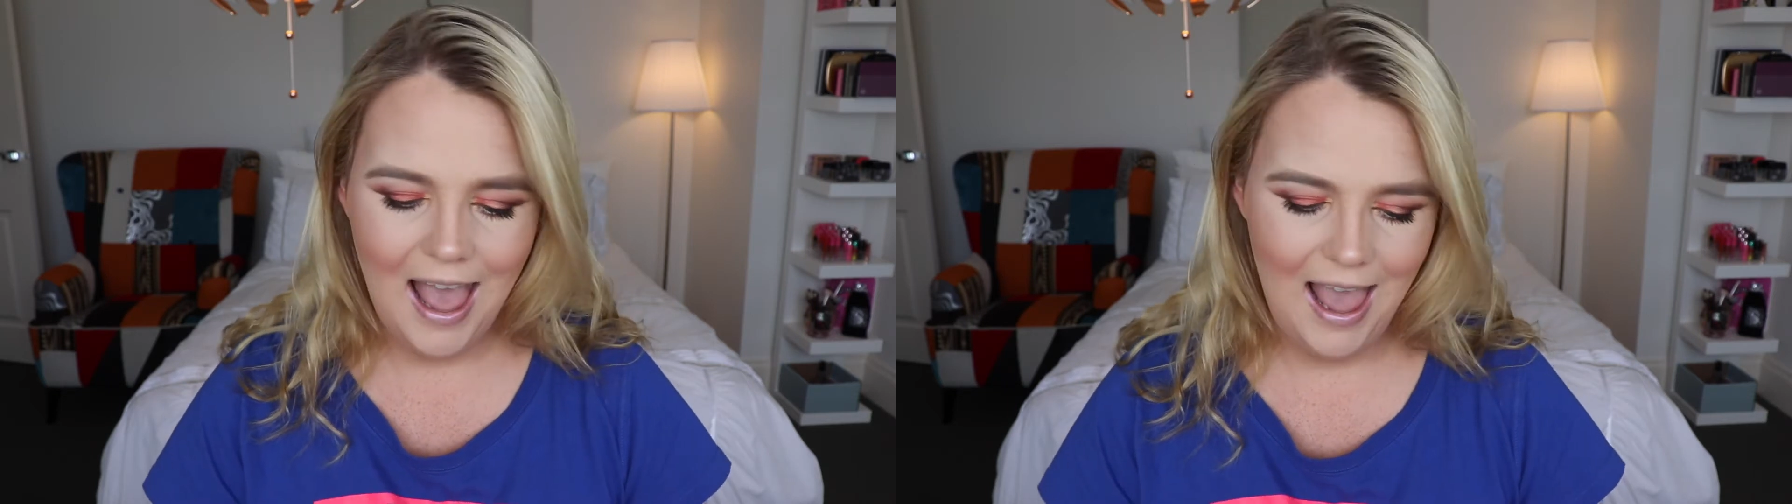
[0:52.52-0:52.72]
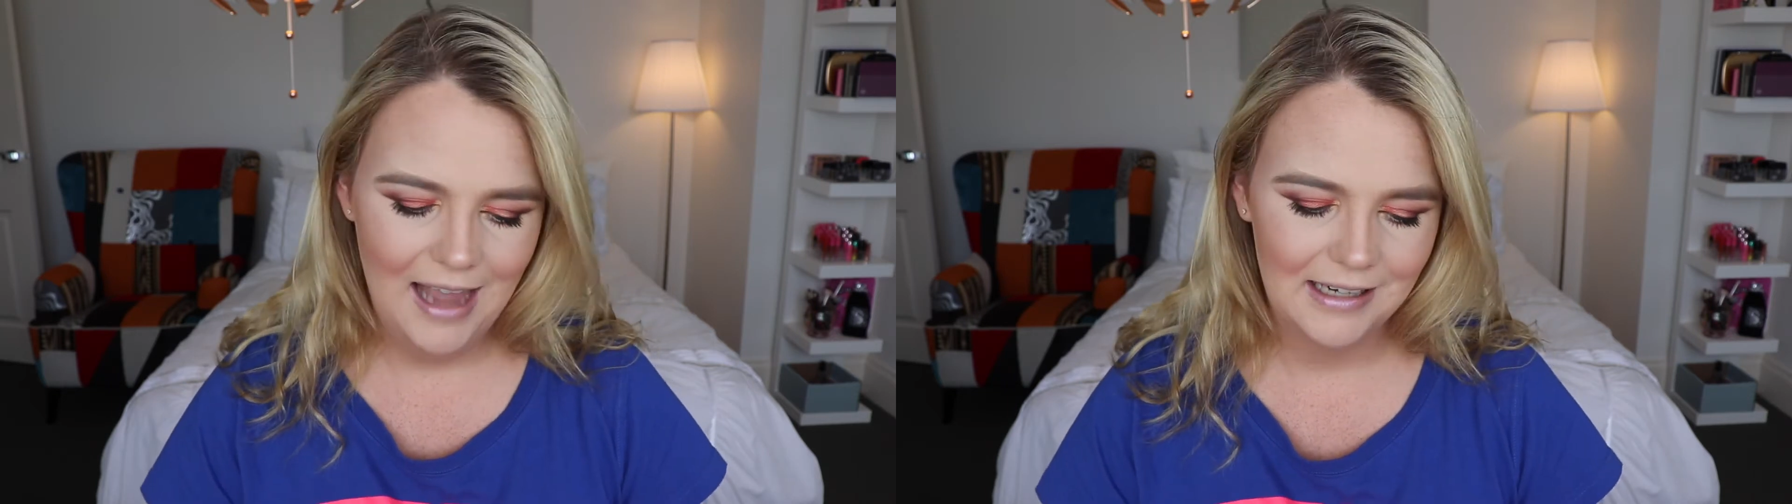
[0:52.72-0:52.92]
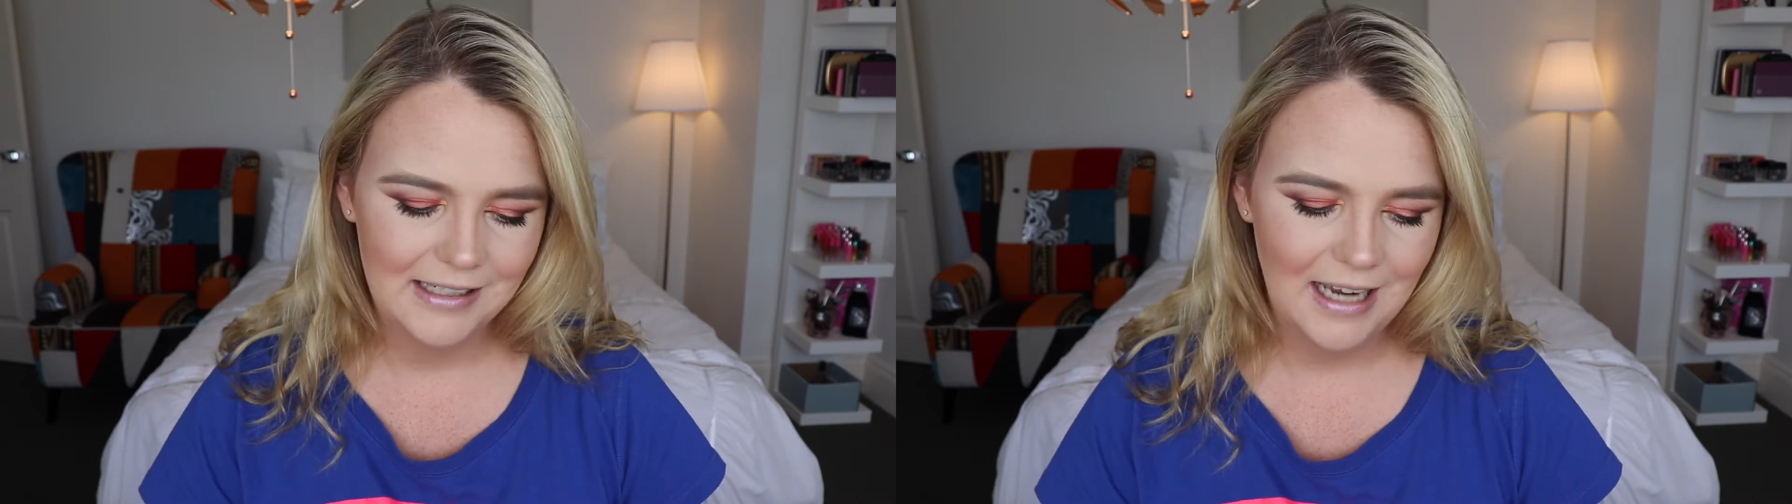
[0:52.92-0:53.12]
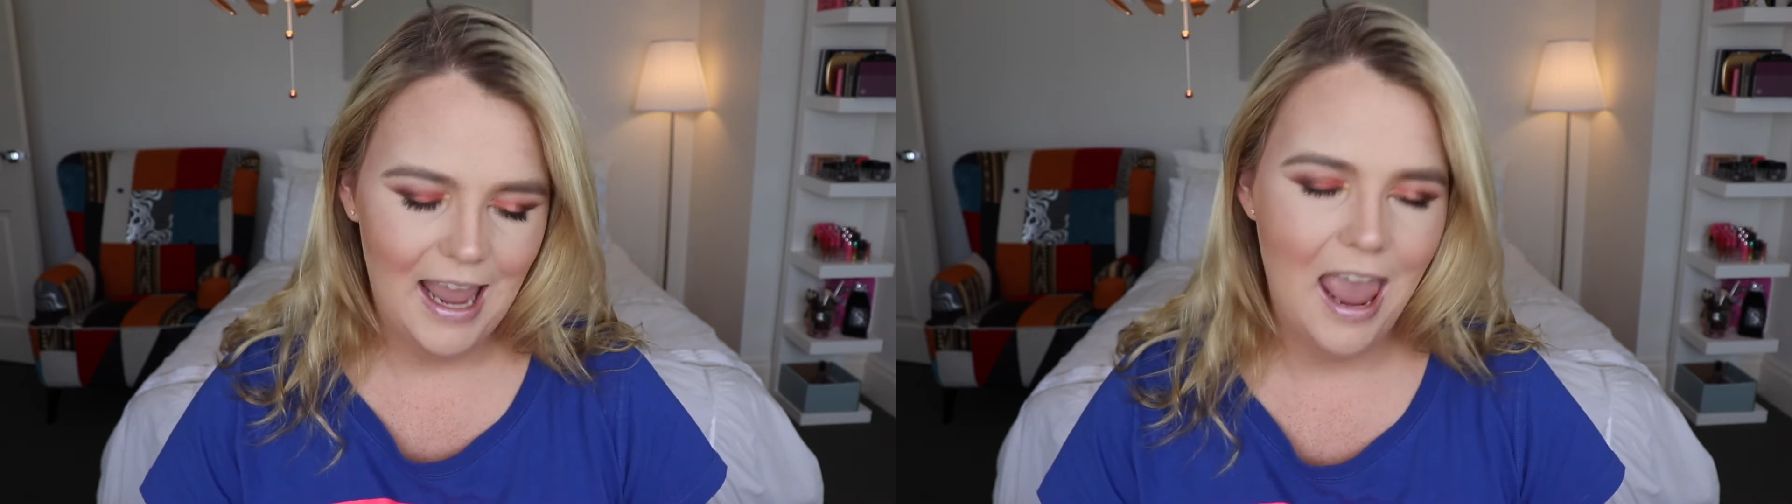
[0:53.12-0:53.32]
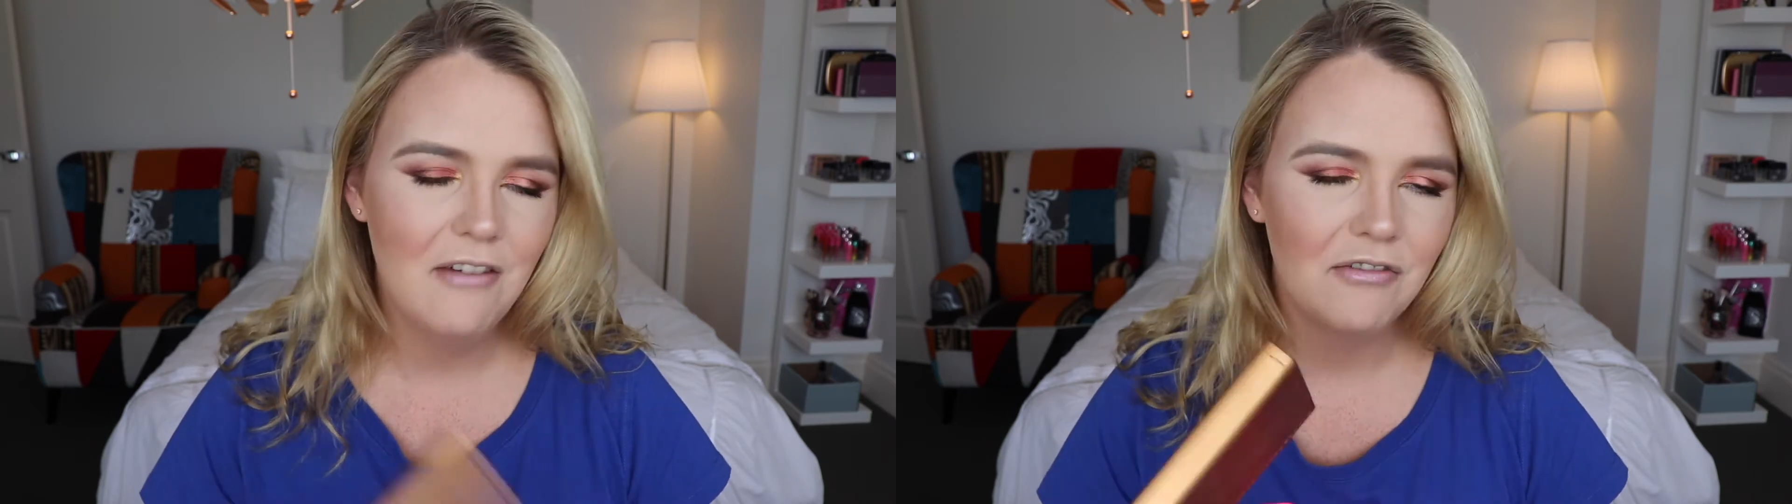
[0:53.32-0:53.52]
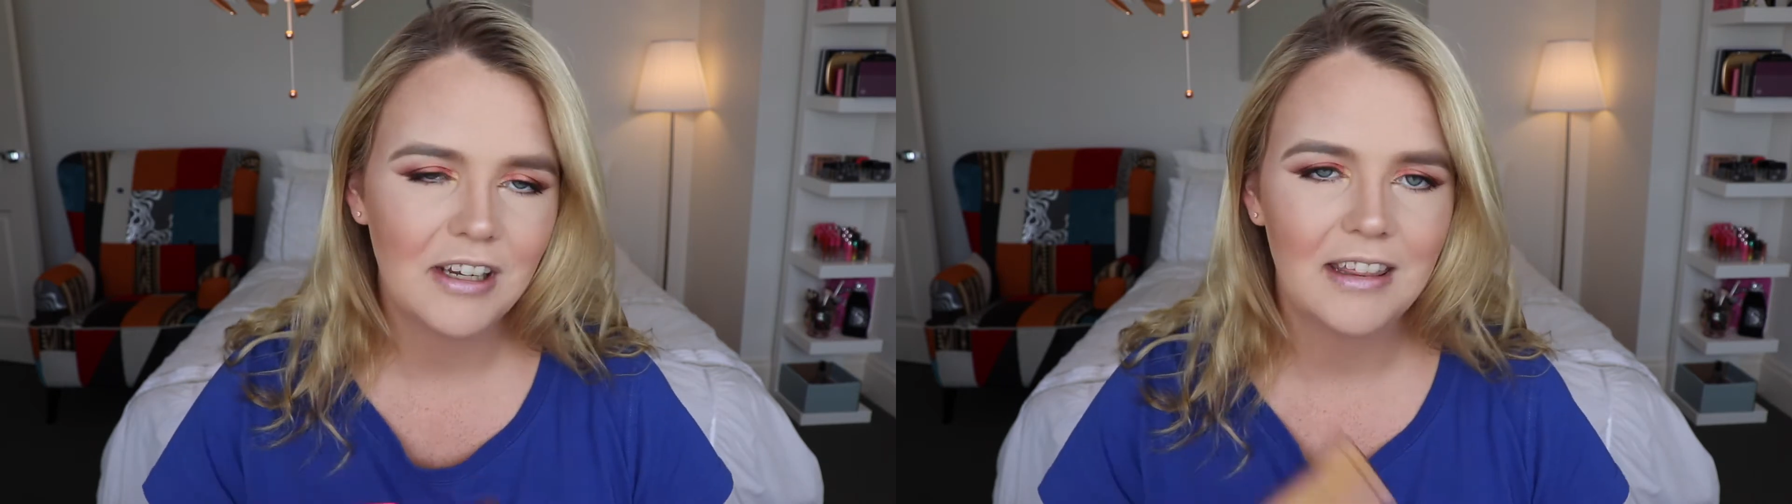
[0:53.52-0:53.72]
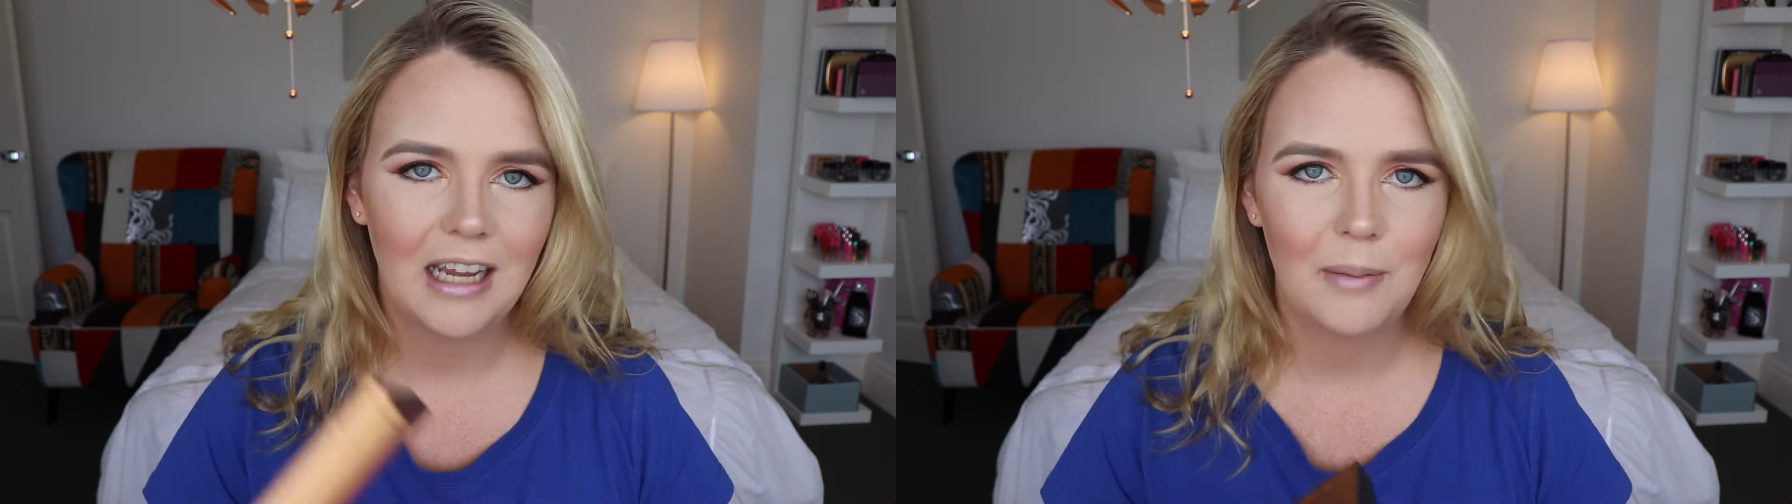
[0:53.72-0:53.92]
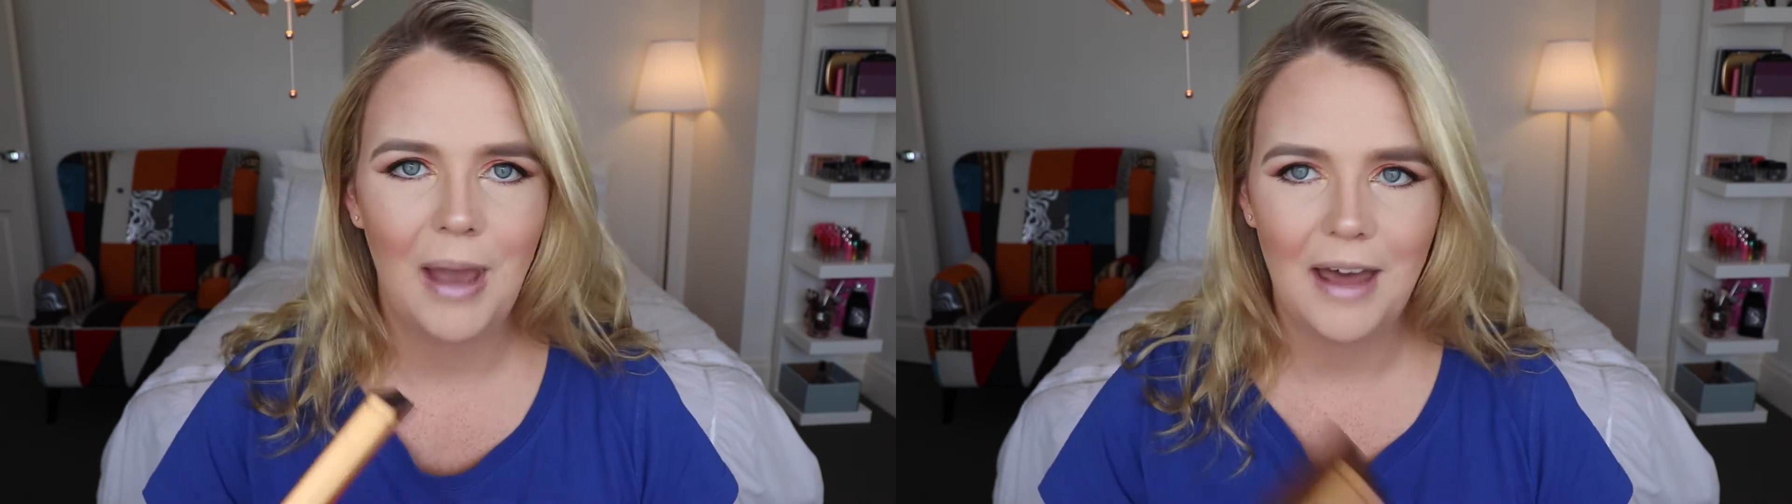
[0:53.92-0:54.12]
and
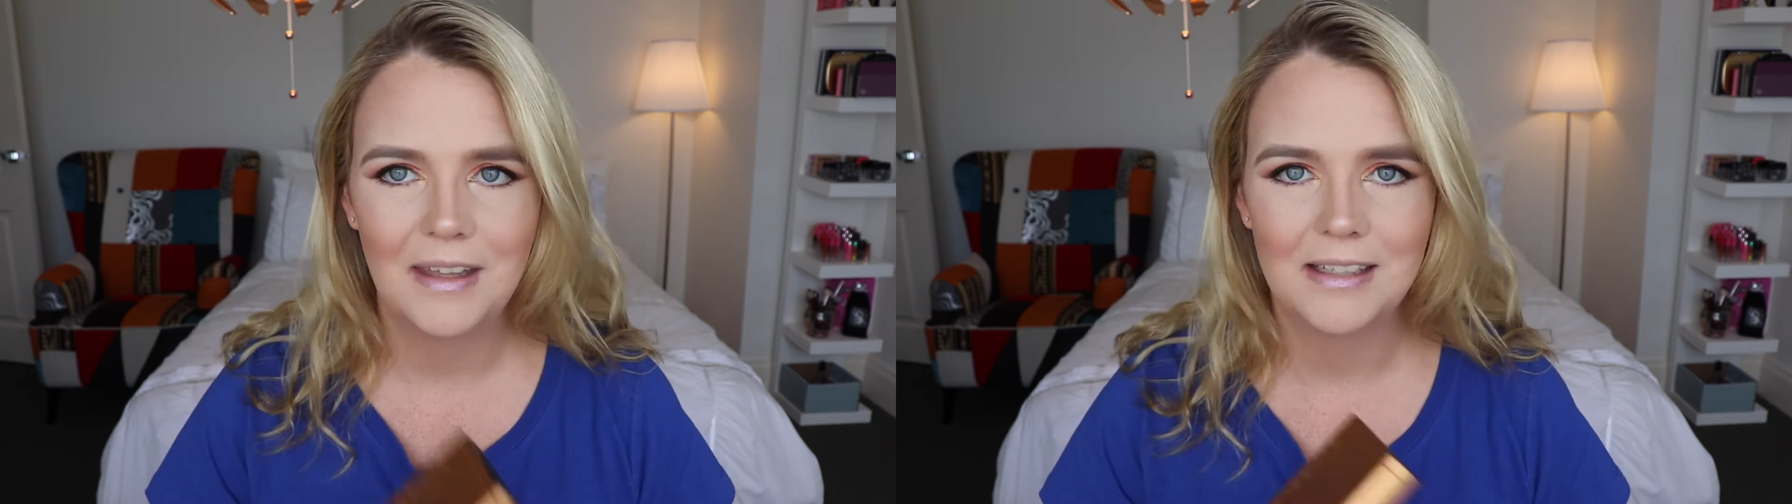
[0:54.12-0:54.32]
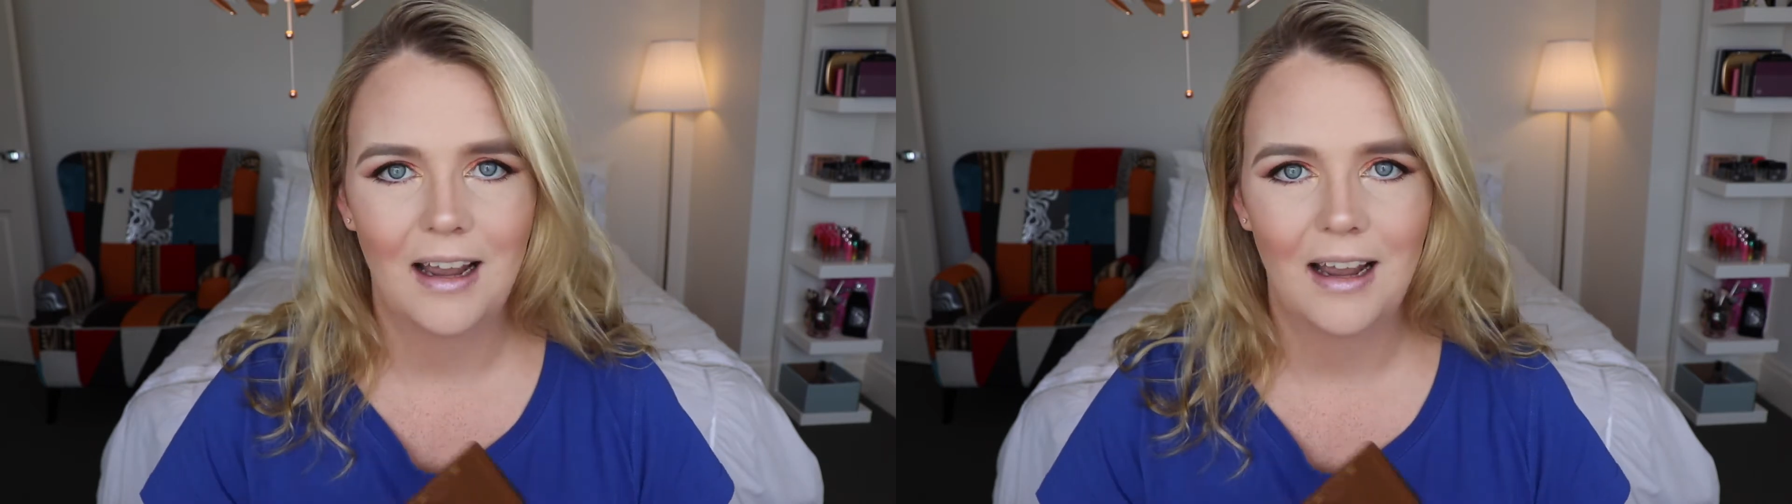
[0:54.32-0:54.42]
everything about this